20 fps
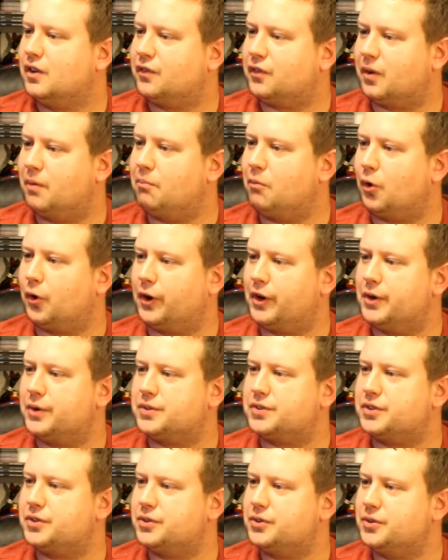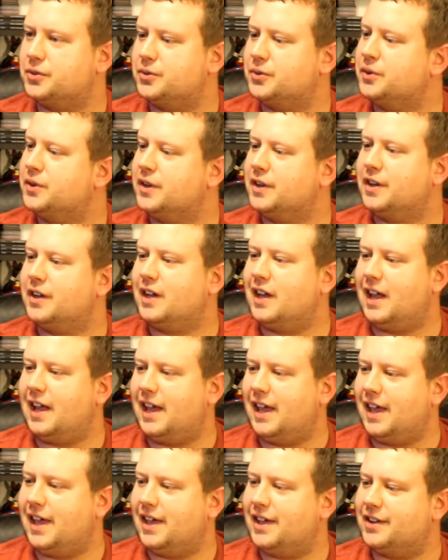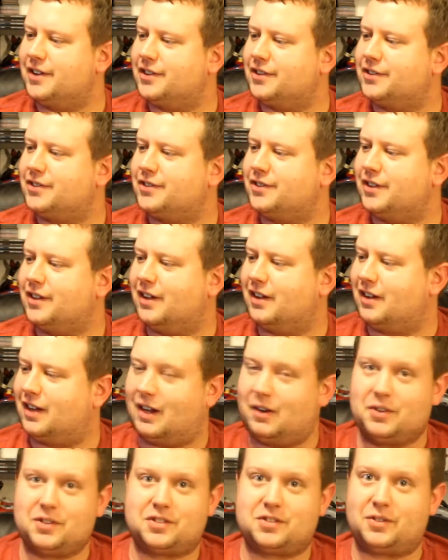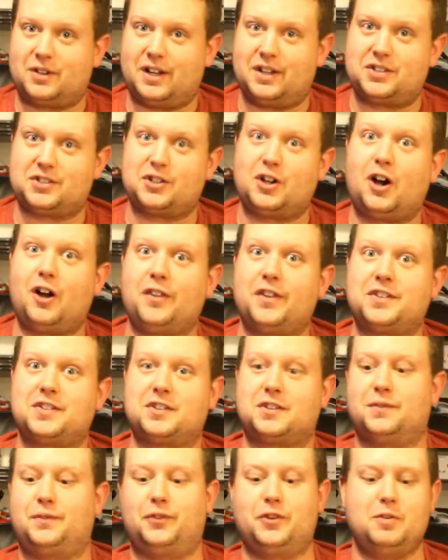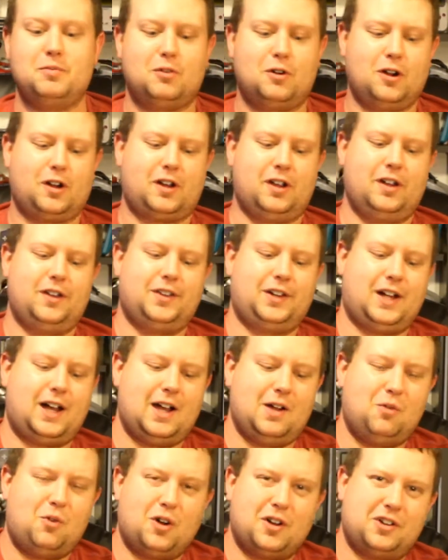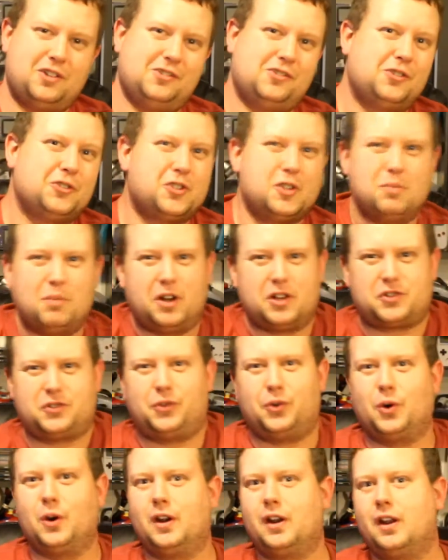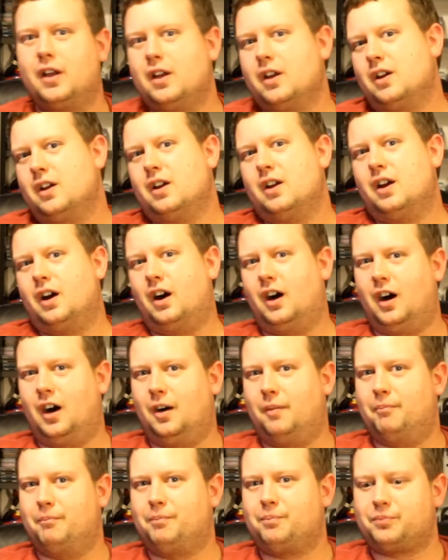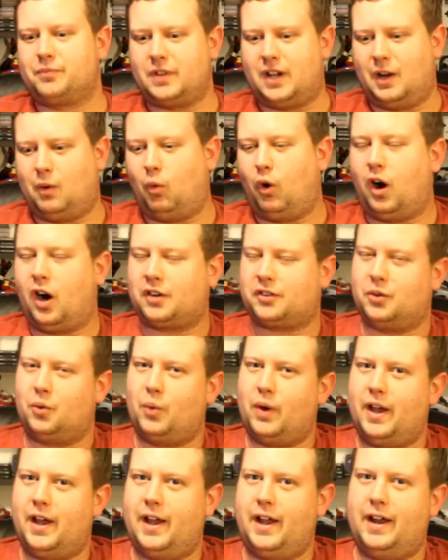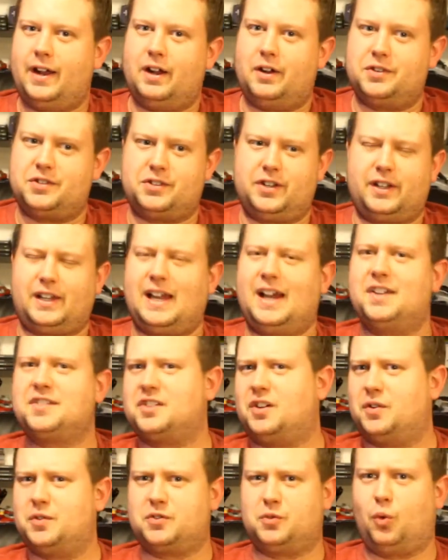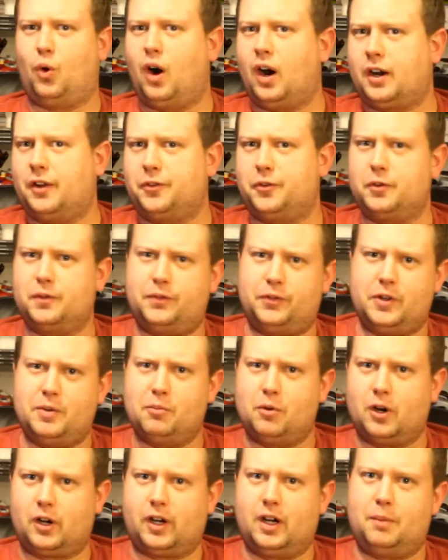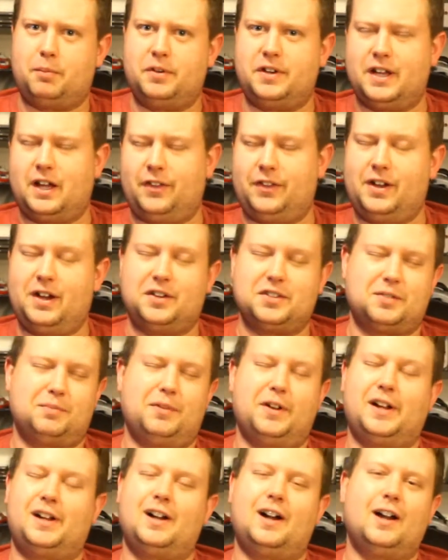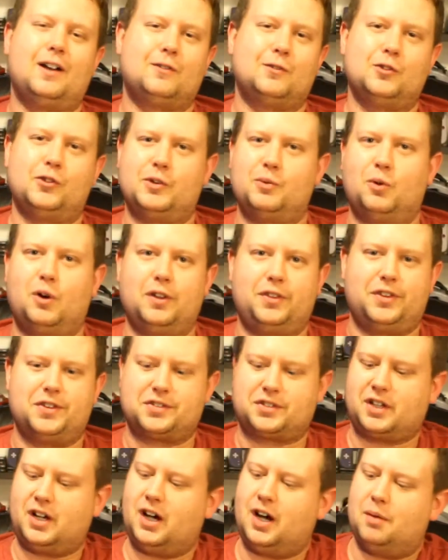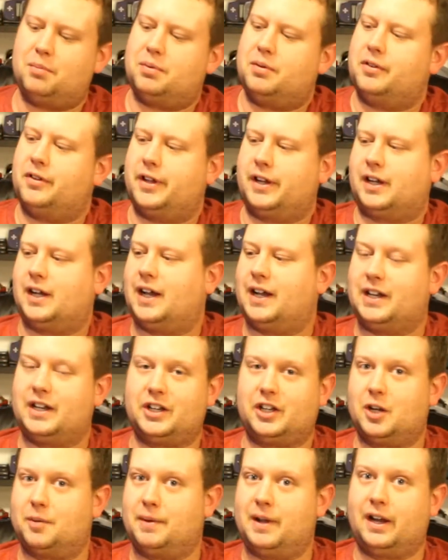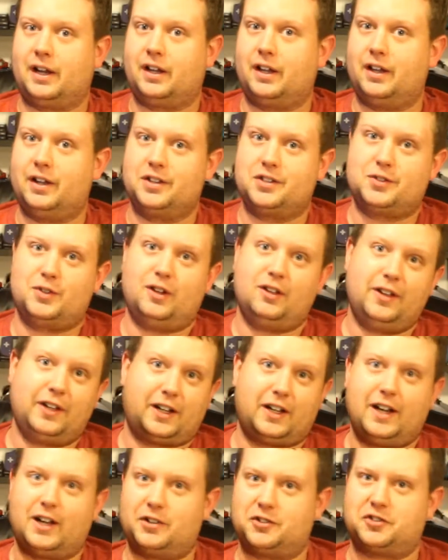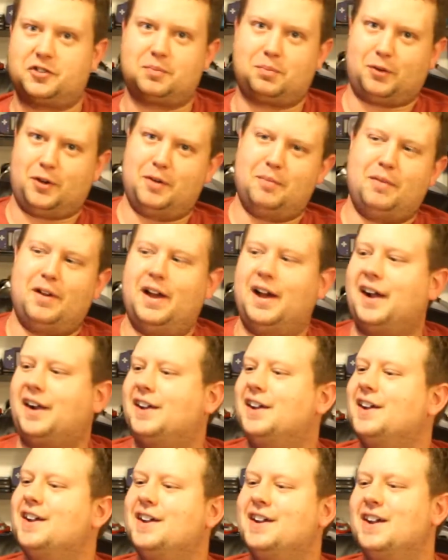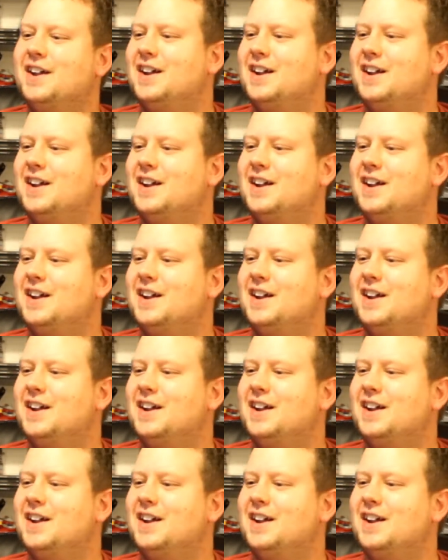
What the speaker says: from Mario 2, and when I saw this at the flea market, the guy wanted a little too much for it. I walked away, and I was like, as I was walking through the flea market up and down the aisles, I'm like, I really want this cup. Like, I need to go back and get it. So I like kind of sprint back.